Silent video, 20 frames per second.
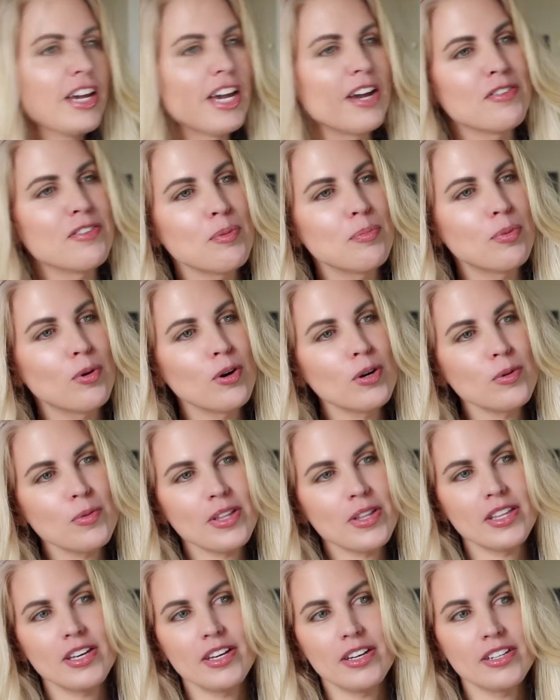If you're born
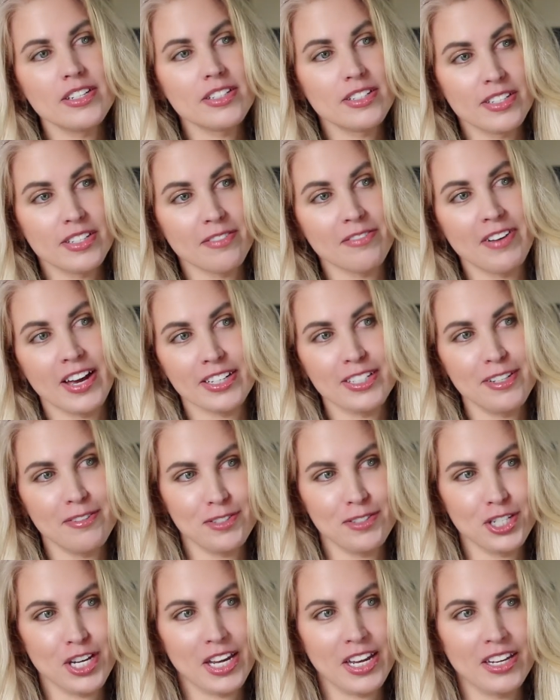with a
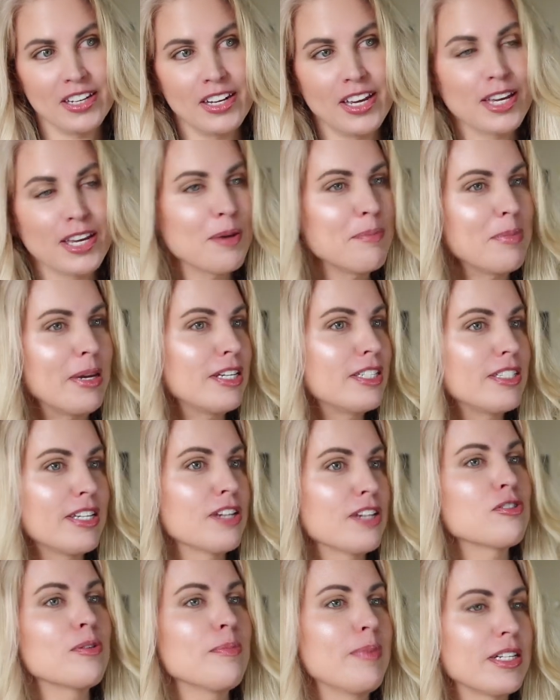defective gene, it can be
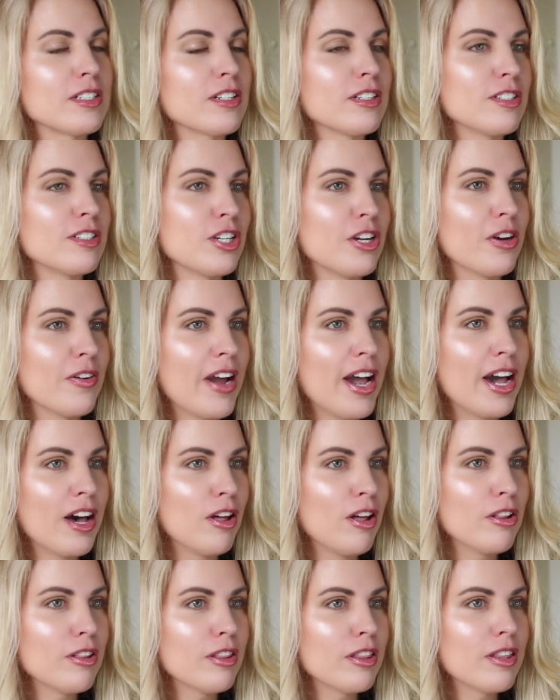detrimental to your
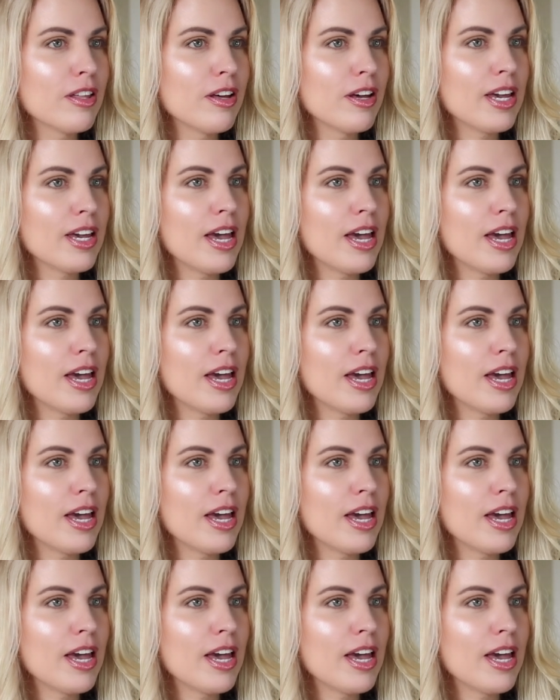health.